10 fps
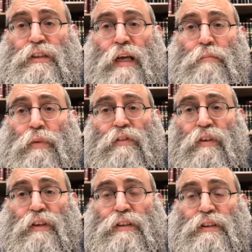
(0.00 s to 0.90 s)

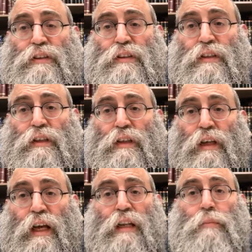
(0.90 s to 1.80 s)
ambivalence,
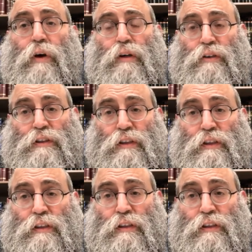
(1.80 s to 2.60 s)
and hypocrisy.